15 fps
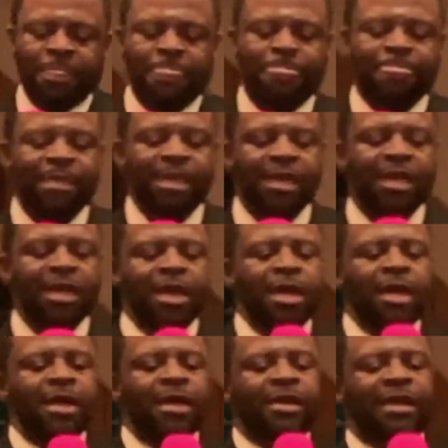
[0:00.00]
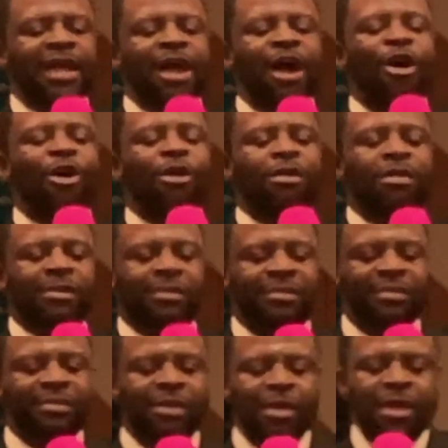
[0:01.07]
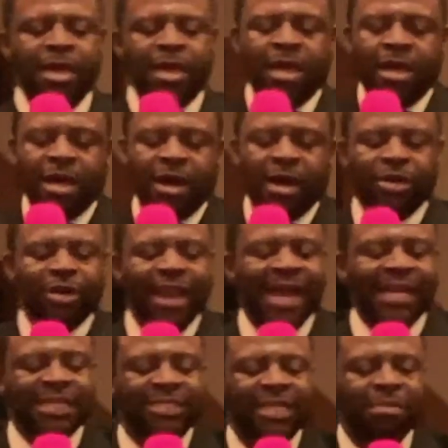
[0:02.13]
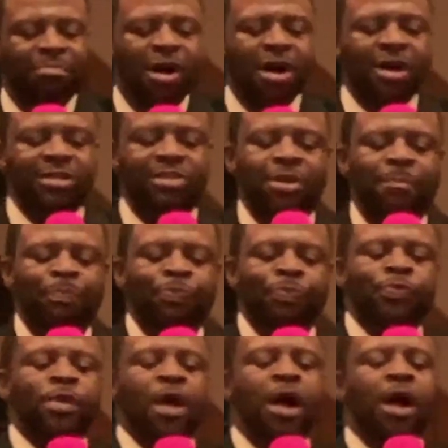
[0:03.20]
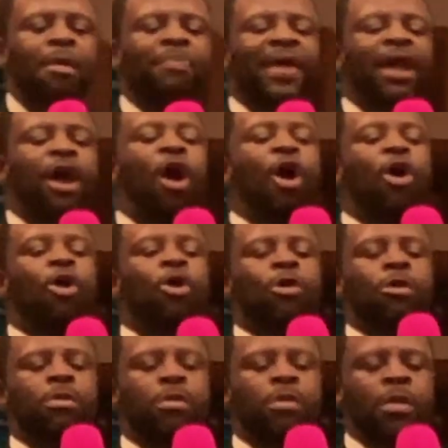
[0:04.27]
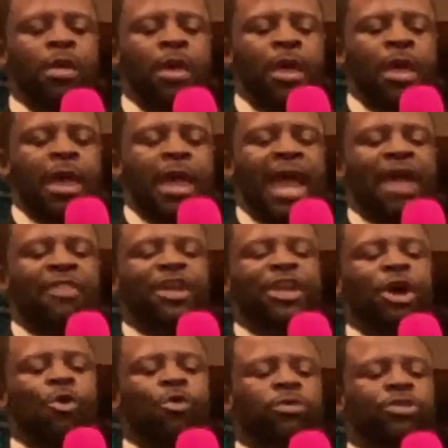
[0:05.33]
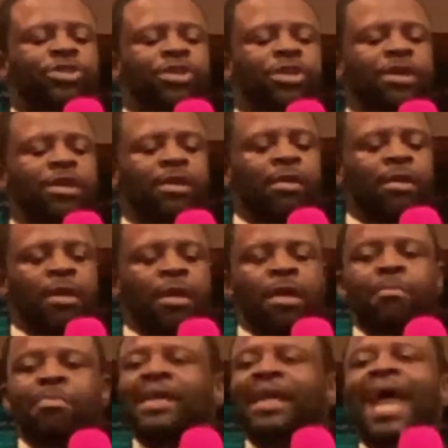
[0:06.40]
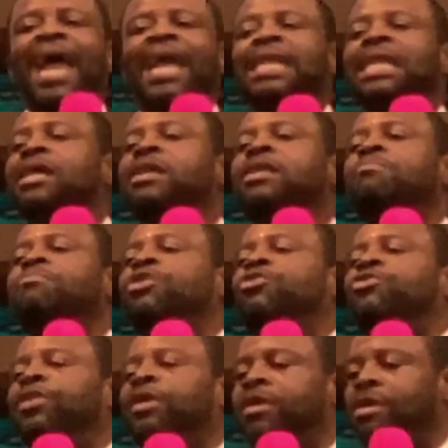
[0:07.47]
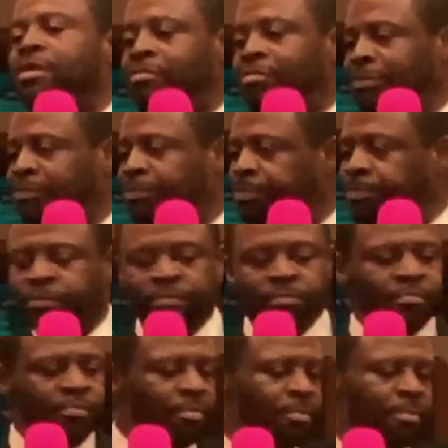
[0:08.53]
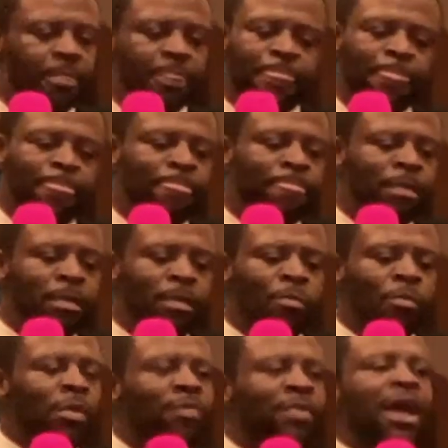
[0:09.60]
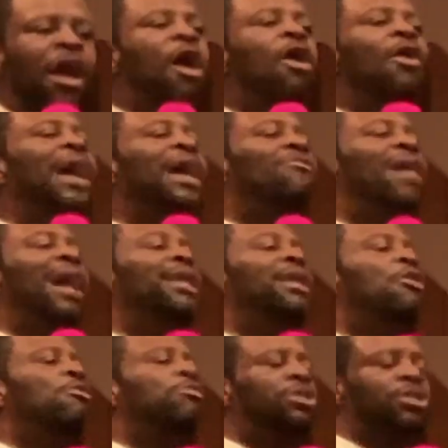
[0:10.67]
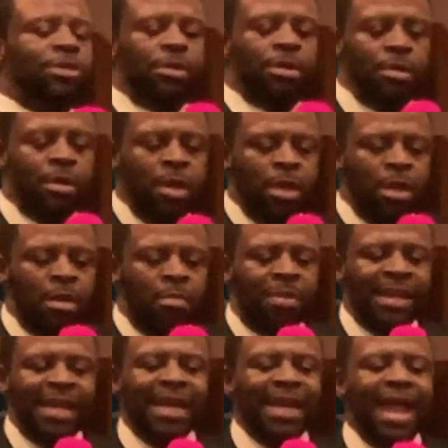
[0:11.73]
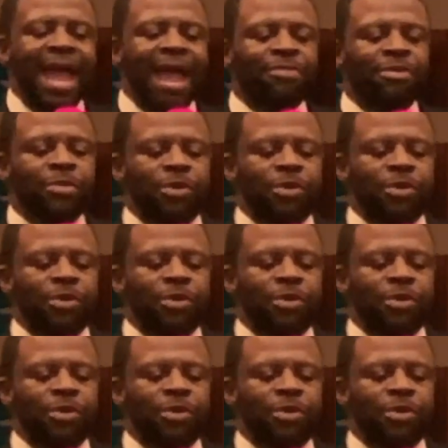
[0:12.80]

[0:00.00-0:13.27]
Hallelujah. They all, good news. Um, you like this here, Marcus. Um, they all had the notes, but they had none of the music. They all had the right notes, but they didn't have the